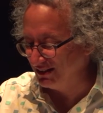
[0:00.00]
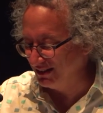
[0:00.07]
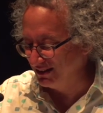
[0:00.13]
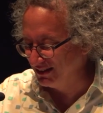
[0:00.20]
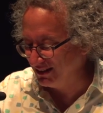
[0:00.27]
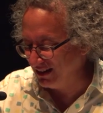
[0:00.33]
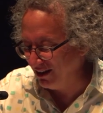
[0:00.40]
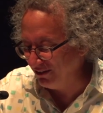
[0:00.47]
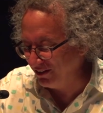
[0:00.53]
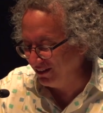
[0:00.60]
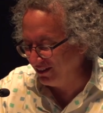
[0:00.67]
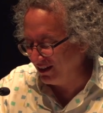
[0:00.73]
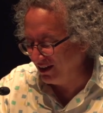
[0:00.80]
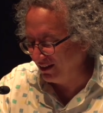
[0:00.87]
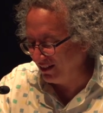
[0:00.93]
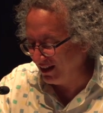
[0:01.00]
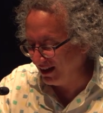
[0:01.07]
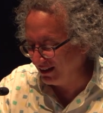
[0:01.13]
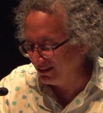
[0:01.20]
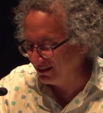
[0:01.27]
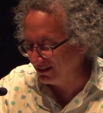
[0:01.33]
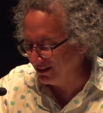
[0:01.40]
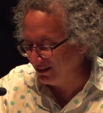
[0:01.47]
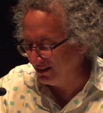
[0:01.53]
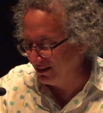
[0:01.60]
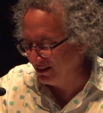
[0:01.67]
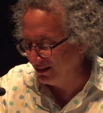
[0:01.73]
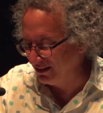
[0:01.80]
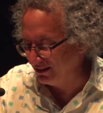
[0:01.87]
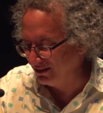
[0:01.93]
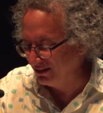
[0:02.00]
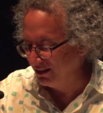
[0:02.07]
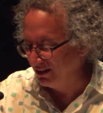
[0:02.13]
is everything that, uh,